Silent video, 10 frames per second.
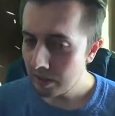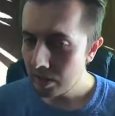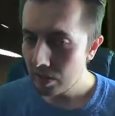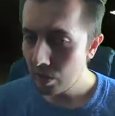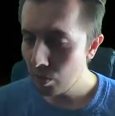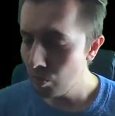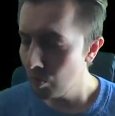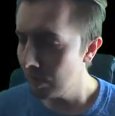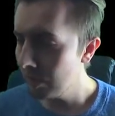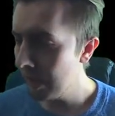Cool.
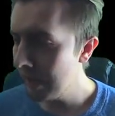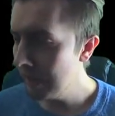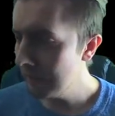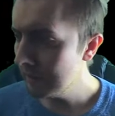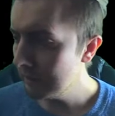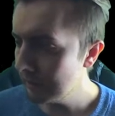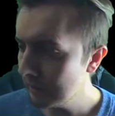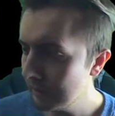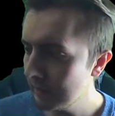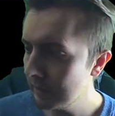Okay.
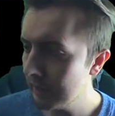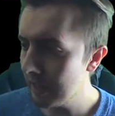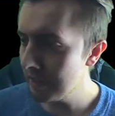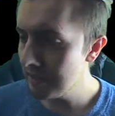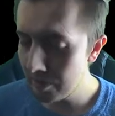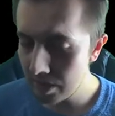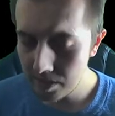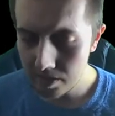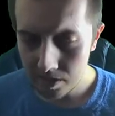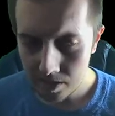Okay, I see how it
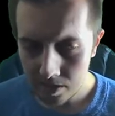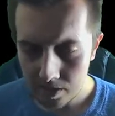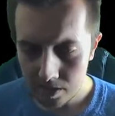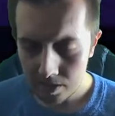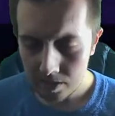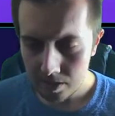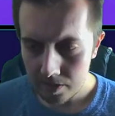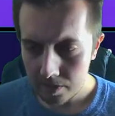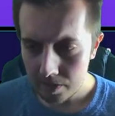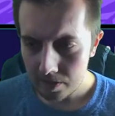is.
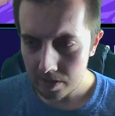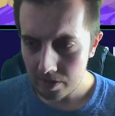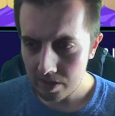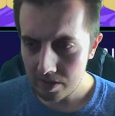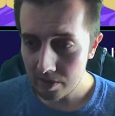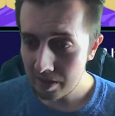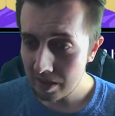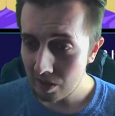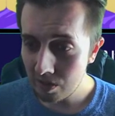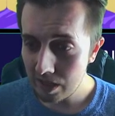See how it is. I mean,
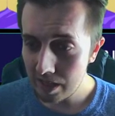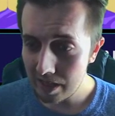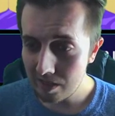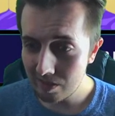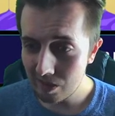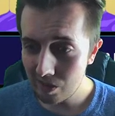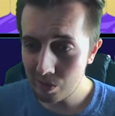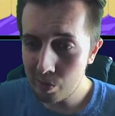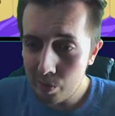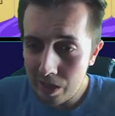Longley,
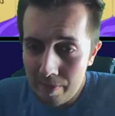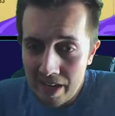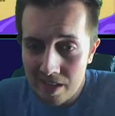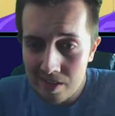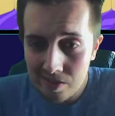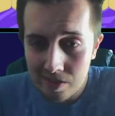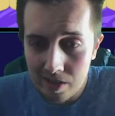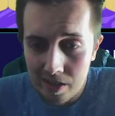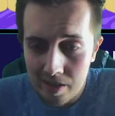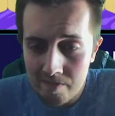Artur Jimenez,
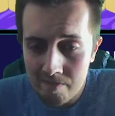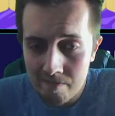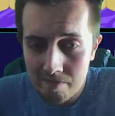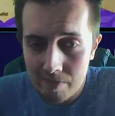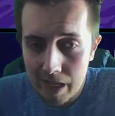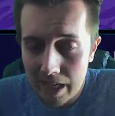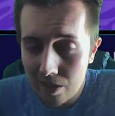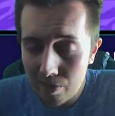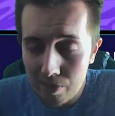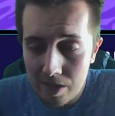um,
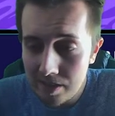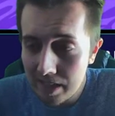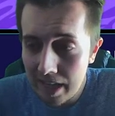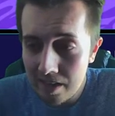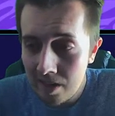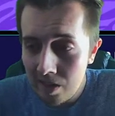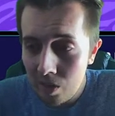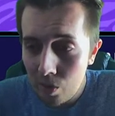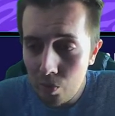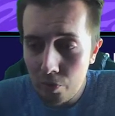83s. Again,
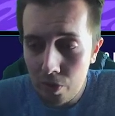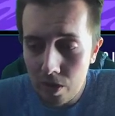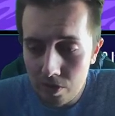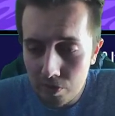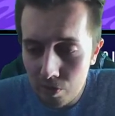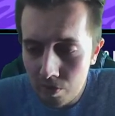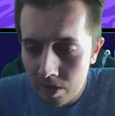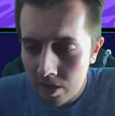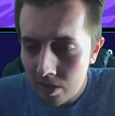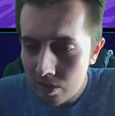all very useful
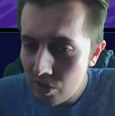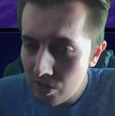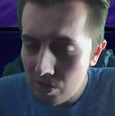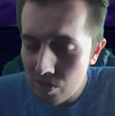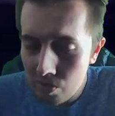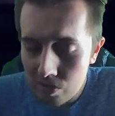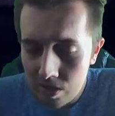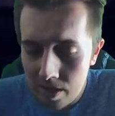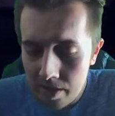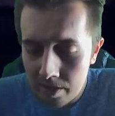just not uh,